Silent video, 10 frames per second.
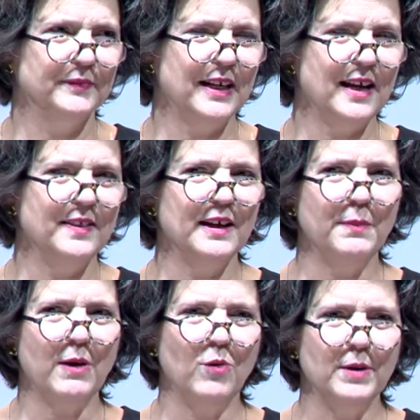I think
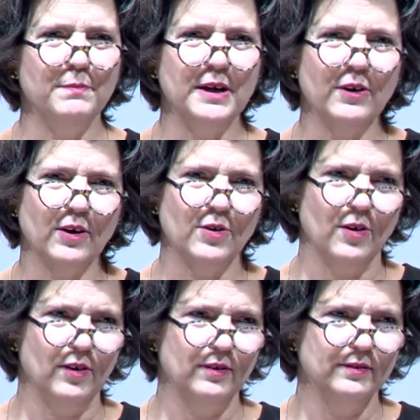about what a
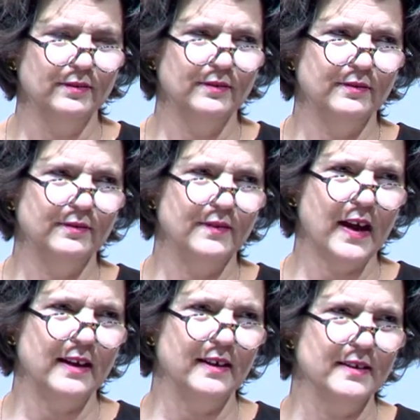miracle
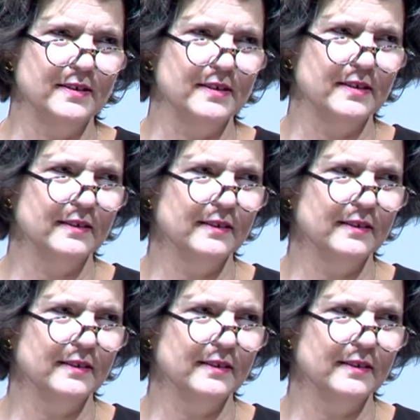that is.